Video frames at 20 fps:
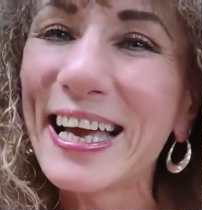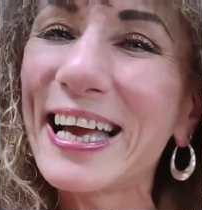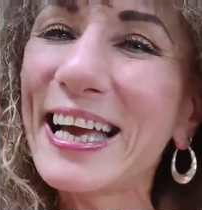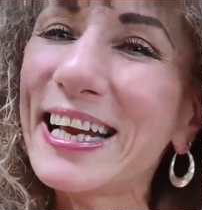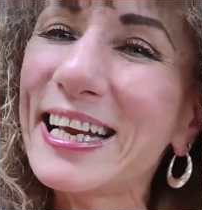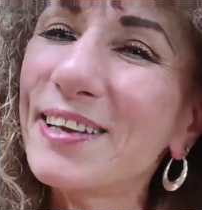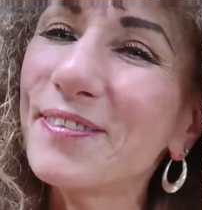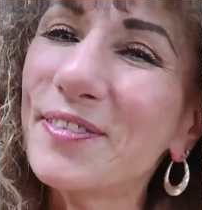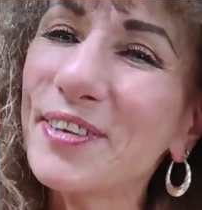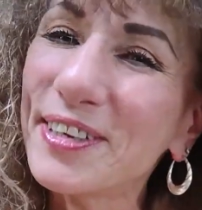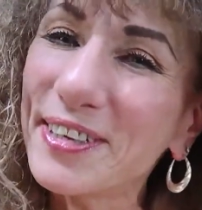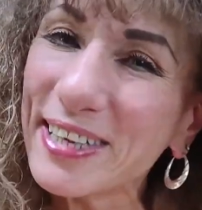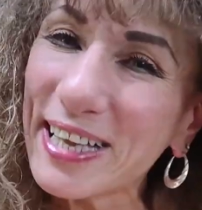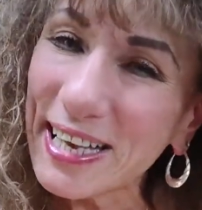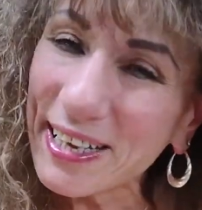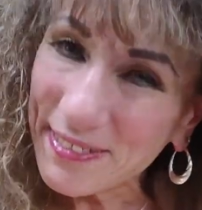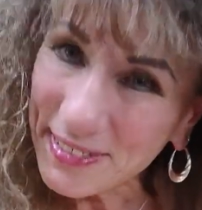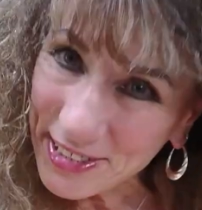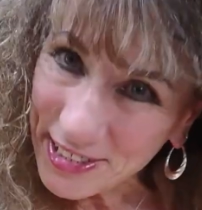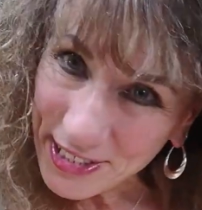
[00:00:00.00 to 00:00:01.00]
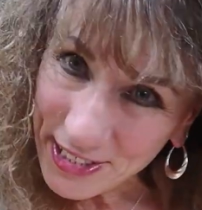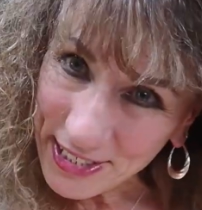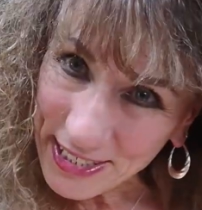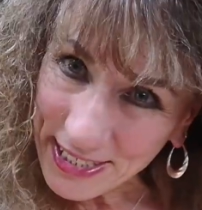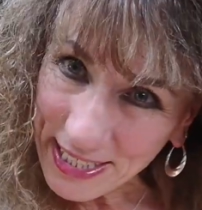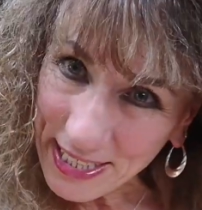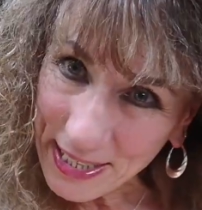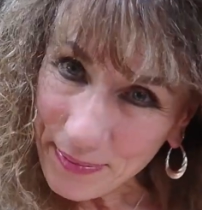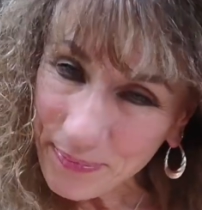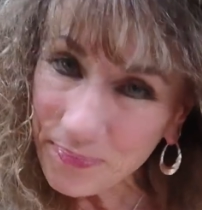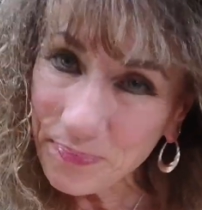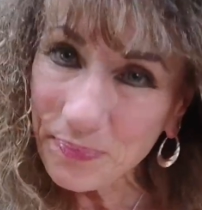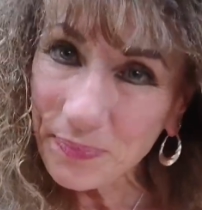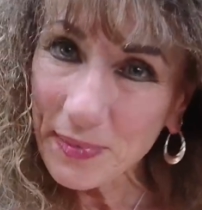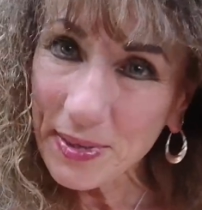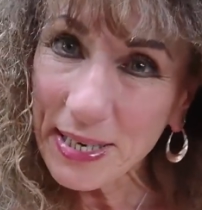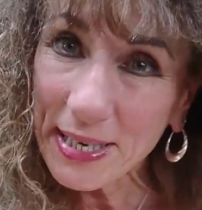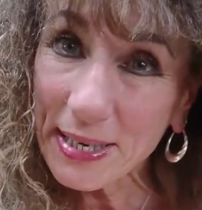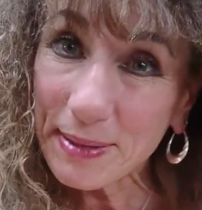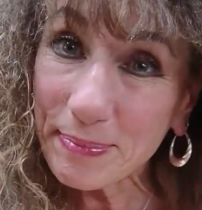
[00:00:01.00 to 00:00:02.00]
And if you like what you see,
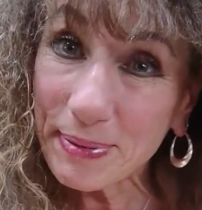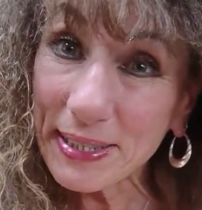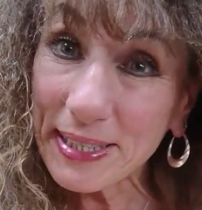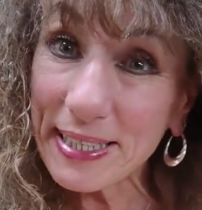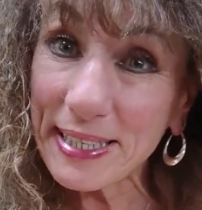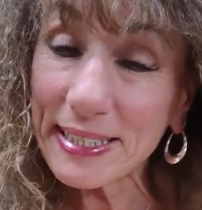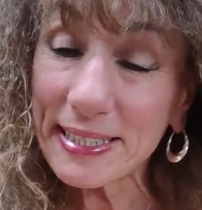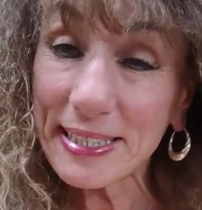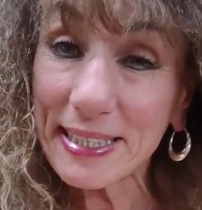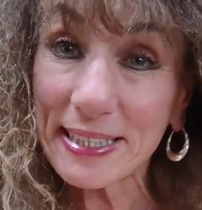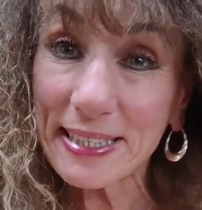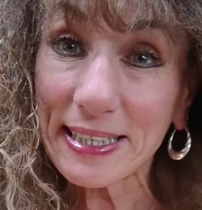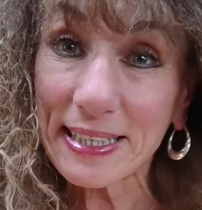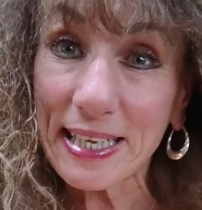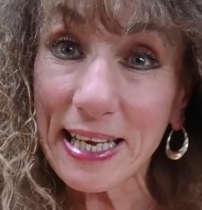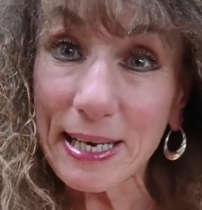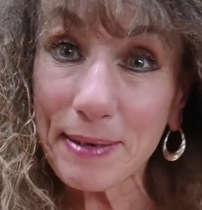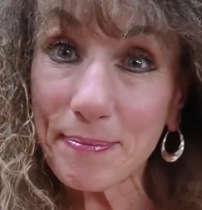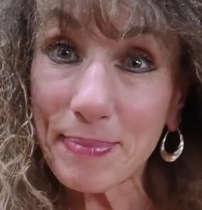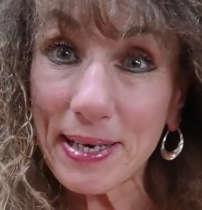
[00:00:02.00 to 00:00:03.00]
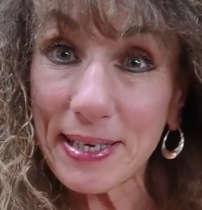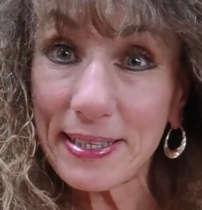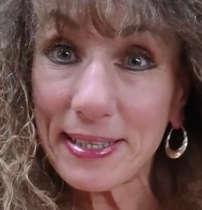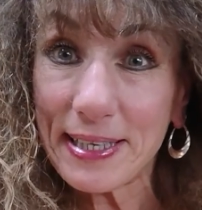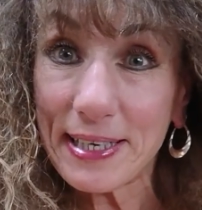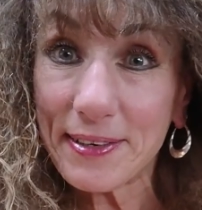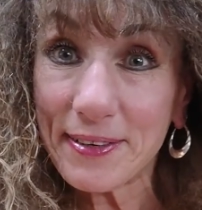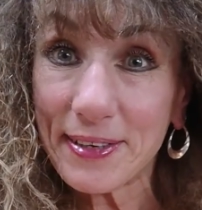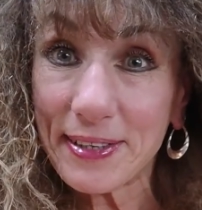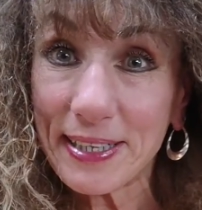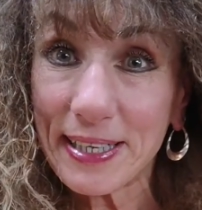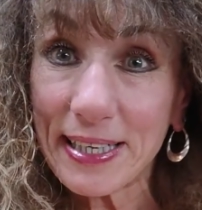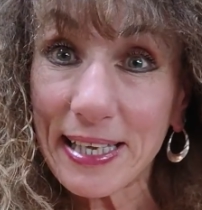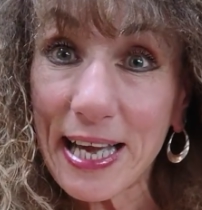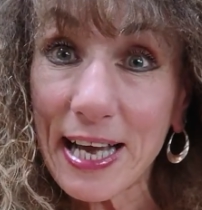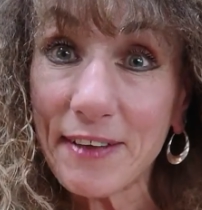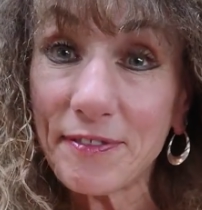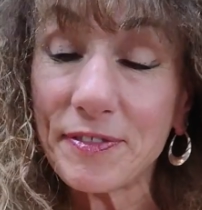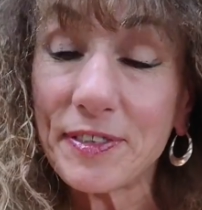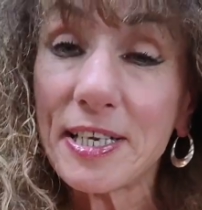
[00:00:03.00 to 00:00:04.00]
please the like button there on the
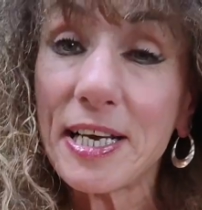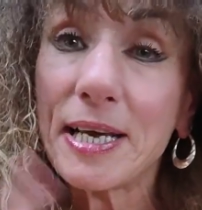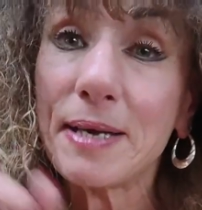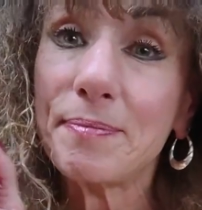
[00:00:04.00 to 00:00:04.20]
left,